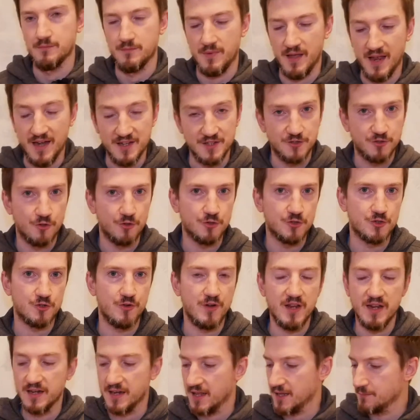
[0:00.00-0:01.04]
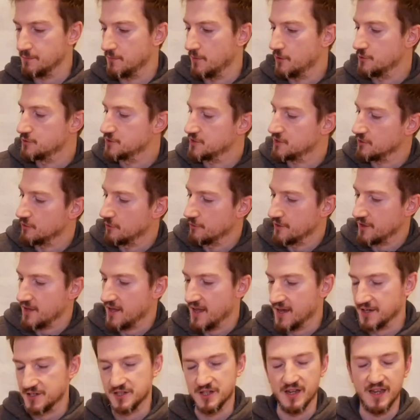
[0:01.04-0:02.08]
And it's touchscreen like most other
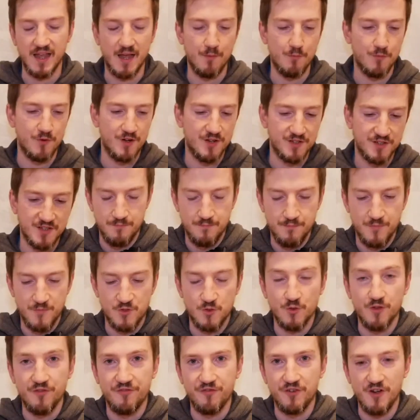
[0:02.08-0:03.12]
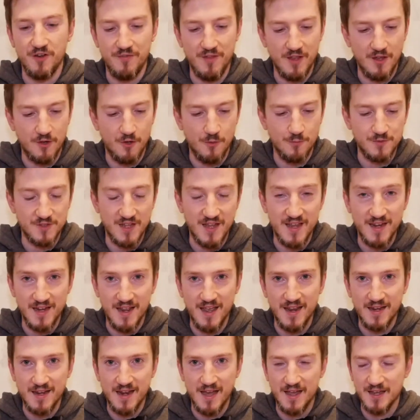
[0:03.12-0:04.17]
action cameras. So on the front of it comes in
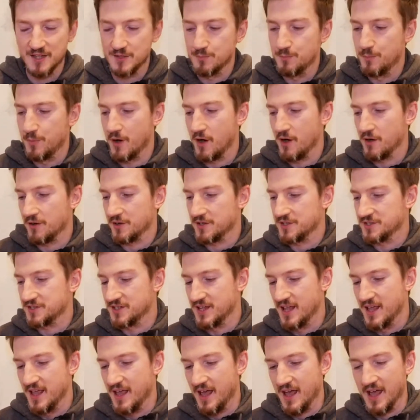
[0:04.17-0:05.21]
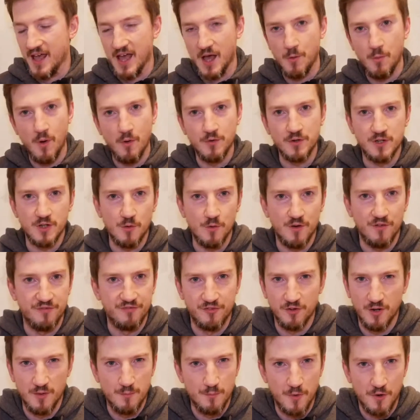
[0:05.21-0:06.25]
a nice box. I won't do a
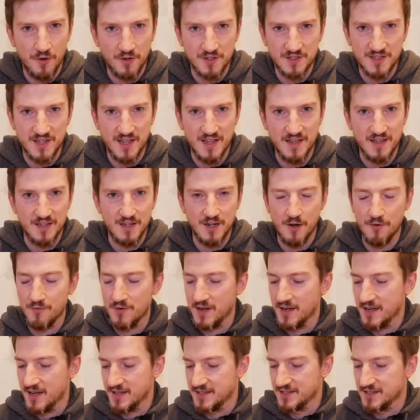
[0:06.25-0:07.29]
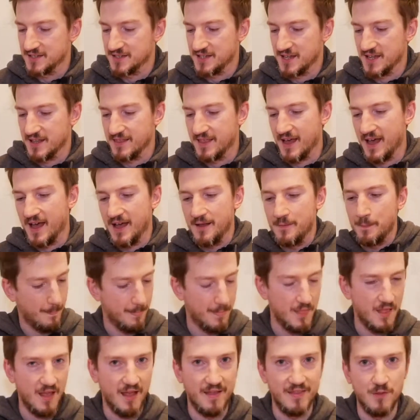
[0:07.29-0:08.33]
full unboxing, you don't really need to see that.
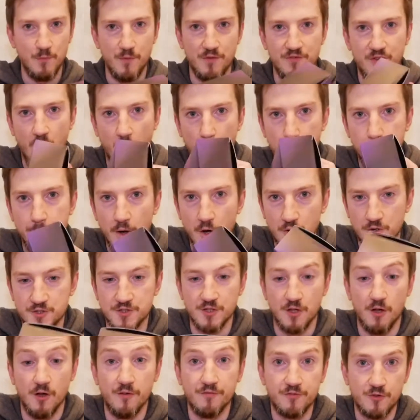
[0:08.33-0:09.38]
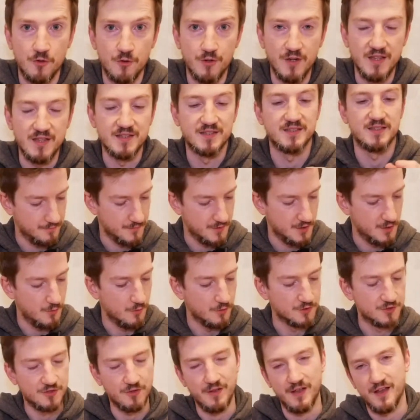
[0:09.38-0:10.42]
And then we've got a box of goodies. You
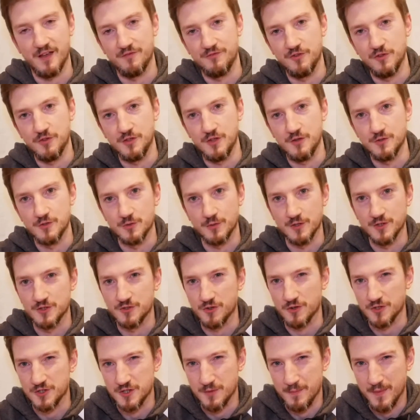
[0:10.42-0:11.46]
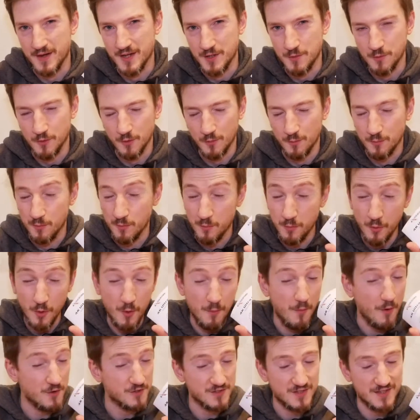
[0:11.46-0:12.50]
also have your usual instruction manual, but
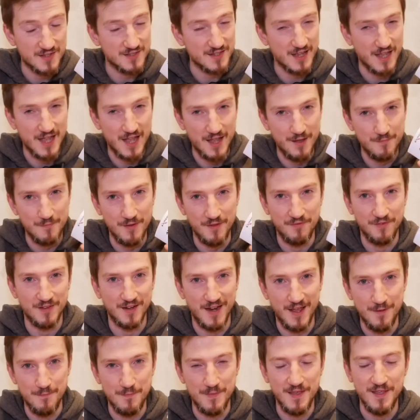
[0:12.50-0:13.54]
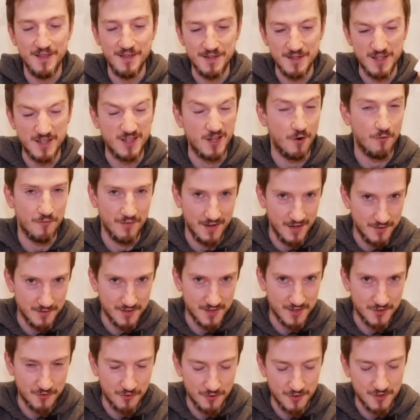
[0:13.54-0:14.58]
most of the time, if you're like me, you don't really use
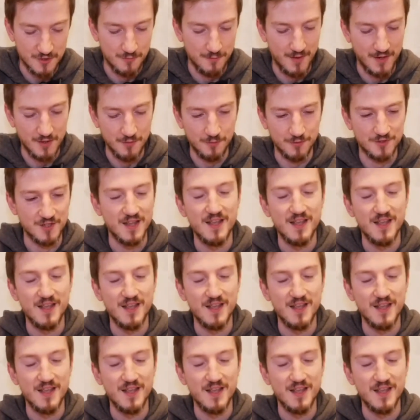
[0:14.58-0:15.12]
instruction manuals.